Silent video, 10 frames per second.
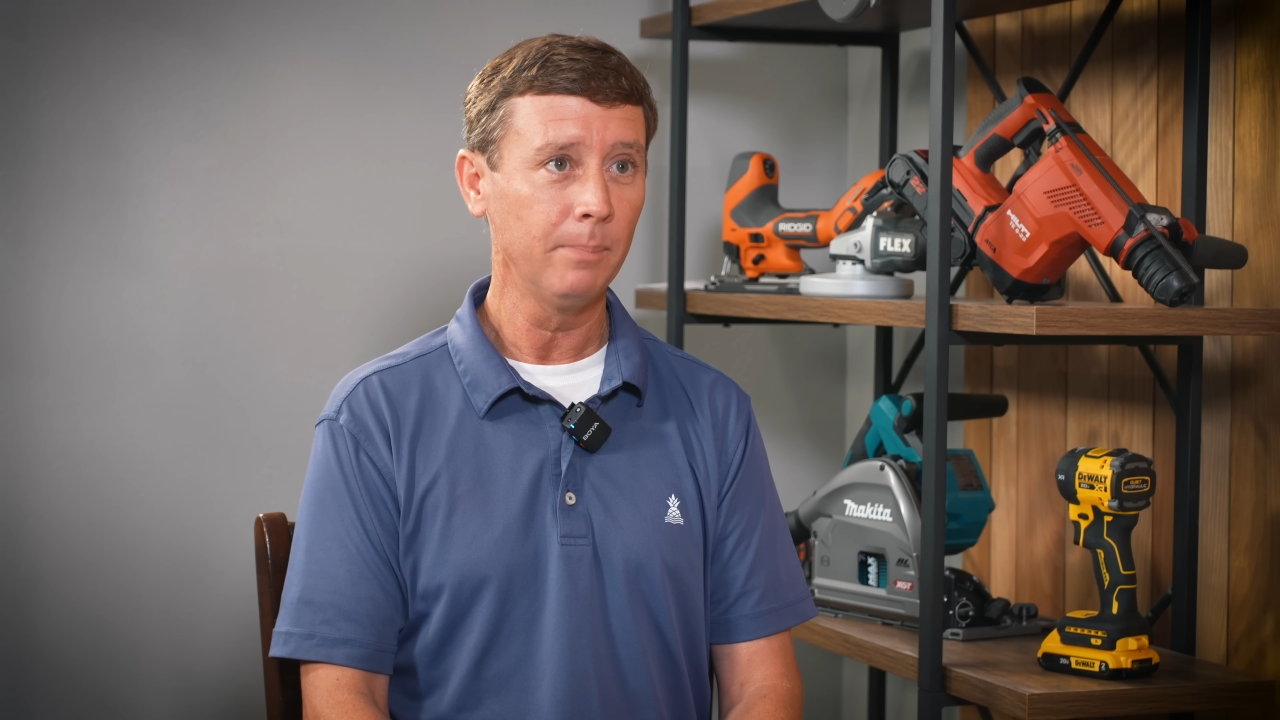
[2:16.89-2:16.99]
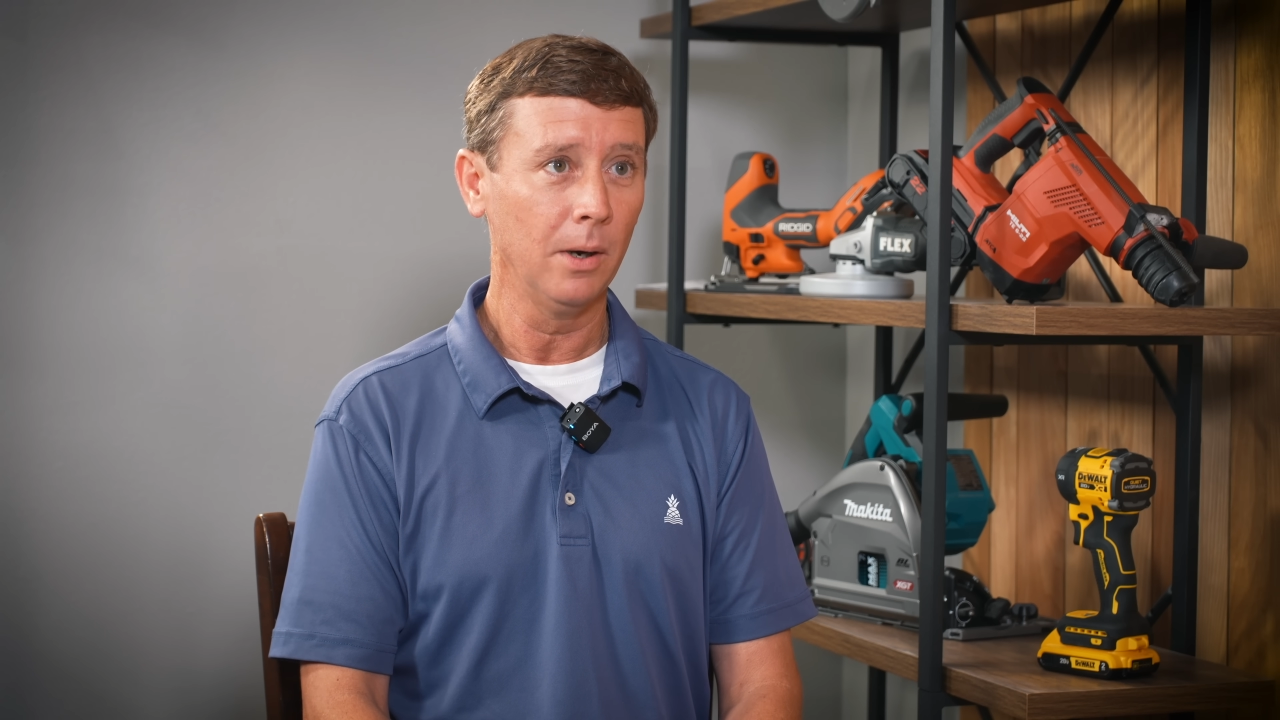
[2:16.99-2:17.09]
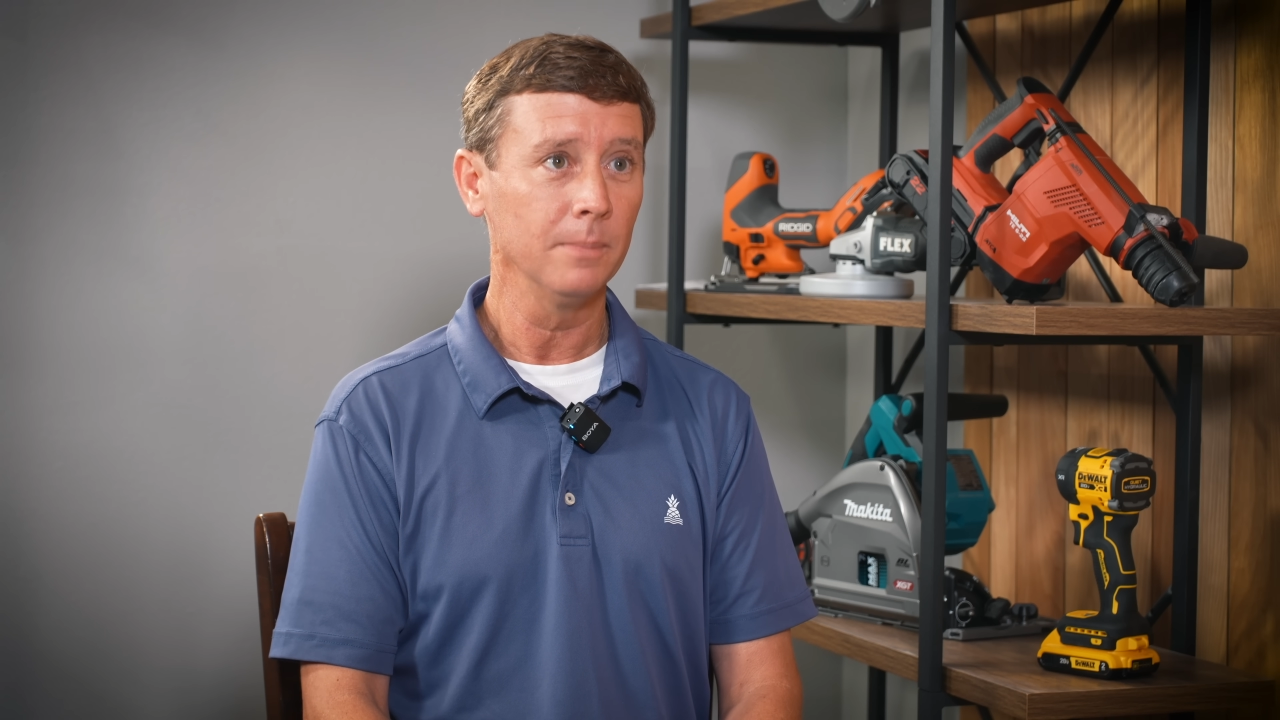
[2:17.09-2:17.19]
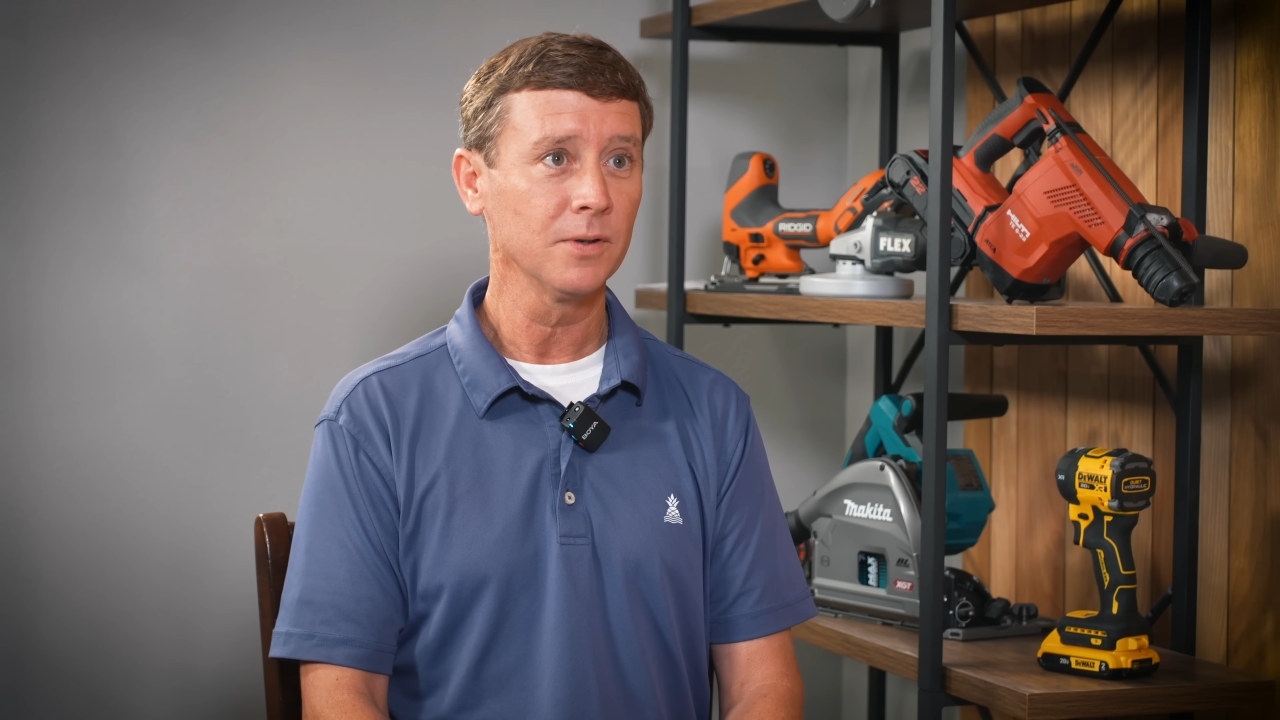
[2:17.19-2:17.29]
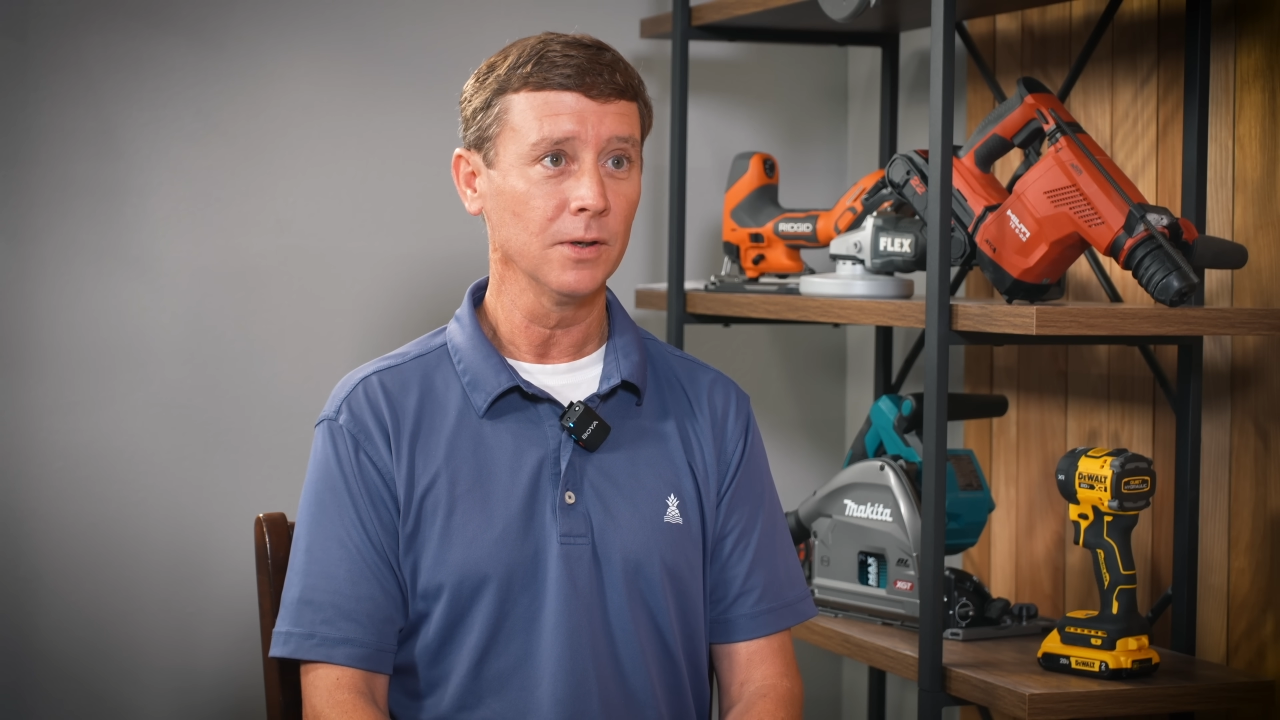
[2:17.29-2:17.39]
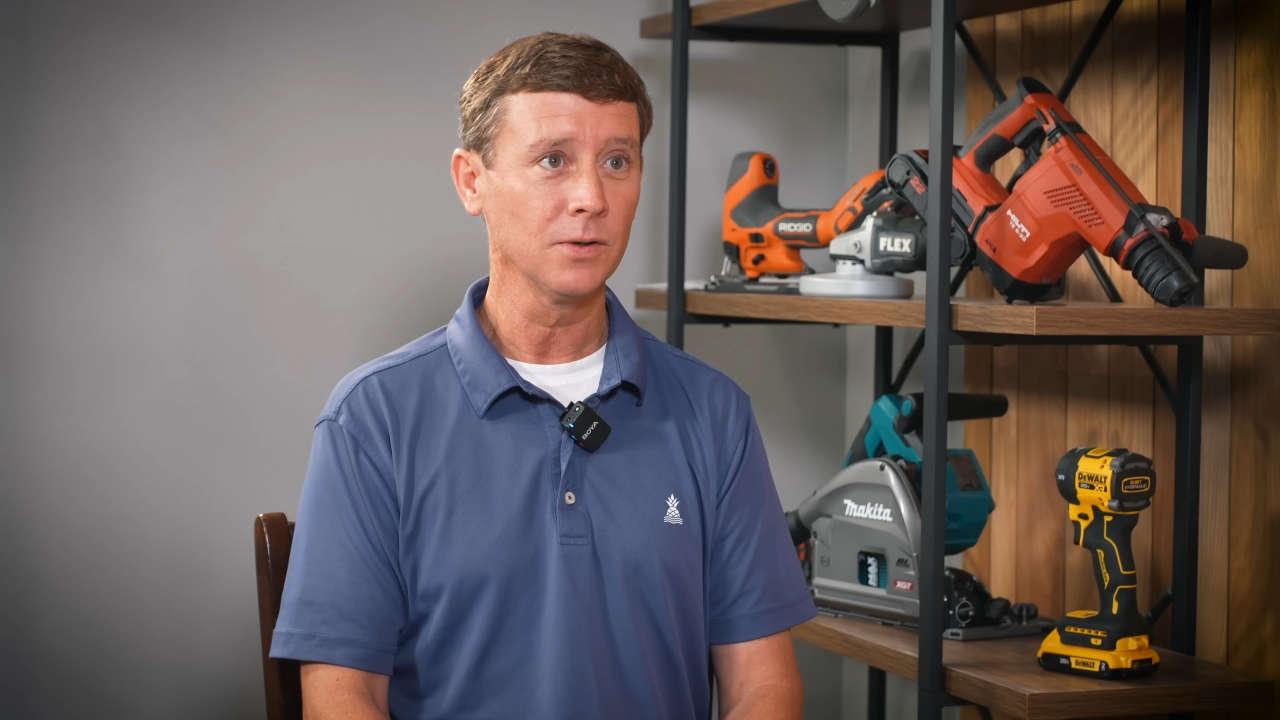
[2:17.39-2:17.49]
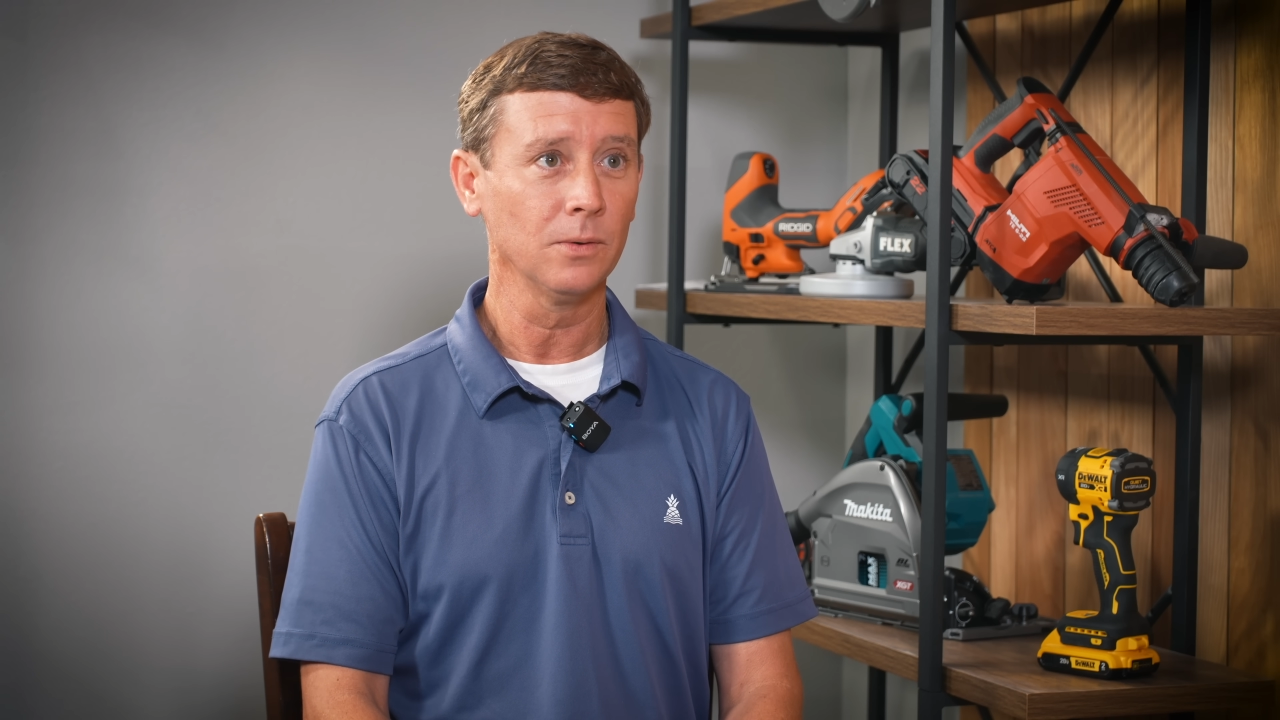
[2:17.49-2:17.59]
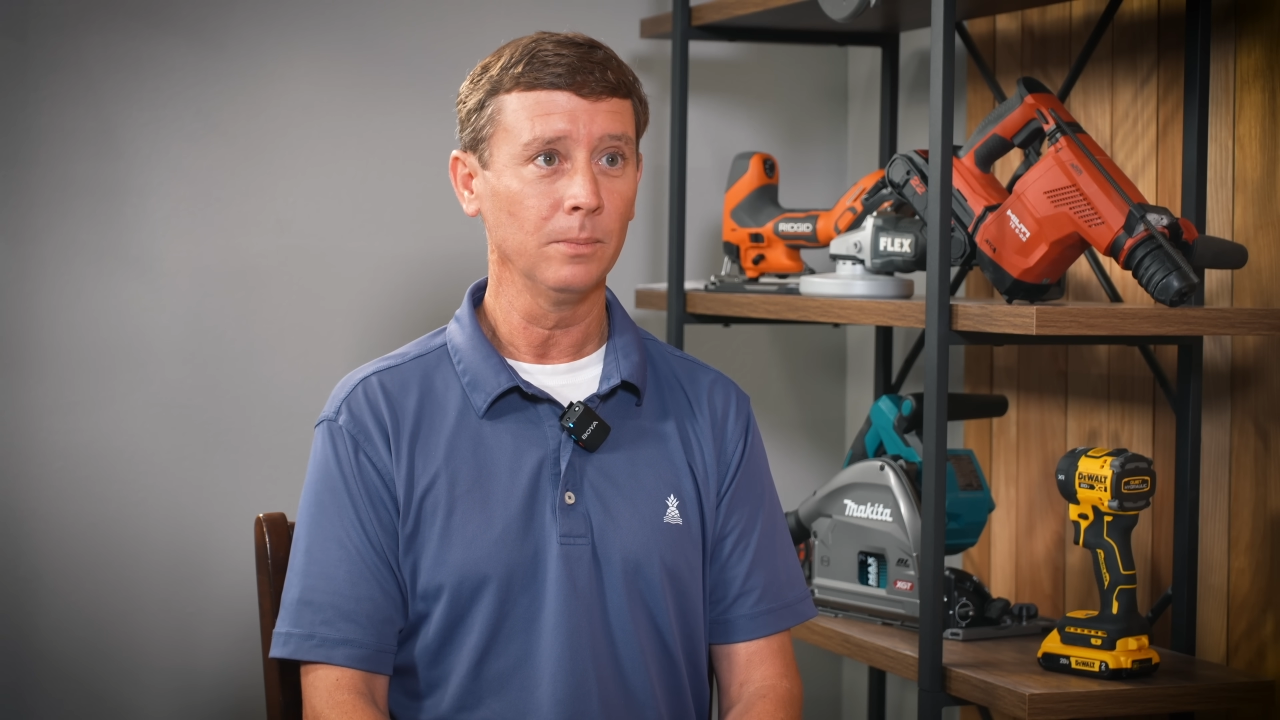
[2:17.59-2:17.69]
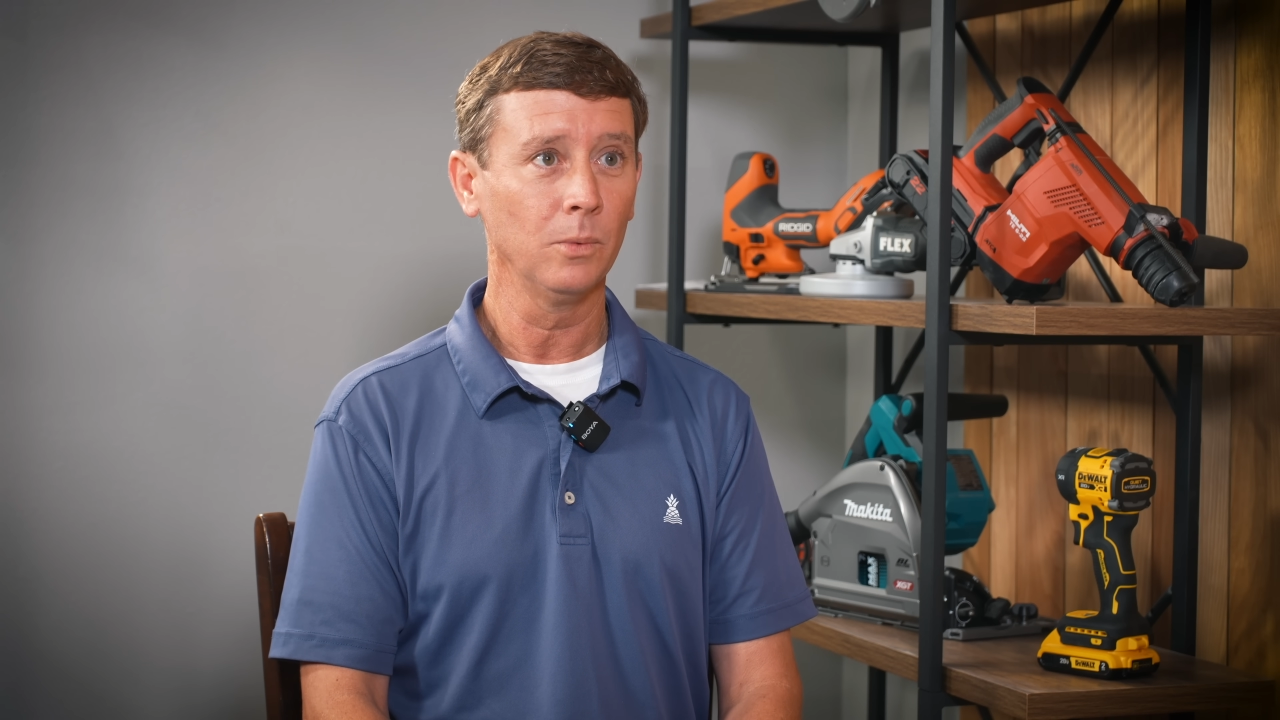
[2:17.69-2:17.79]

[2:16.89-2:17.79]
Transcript: pump system,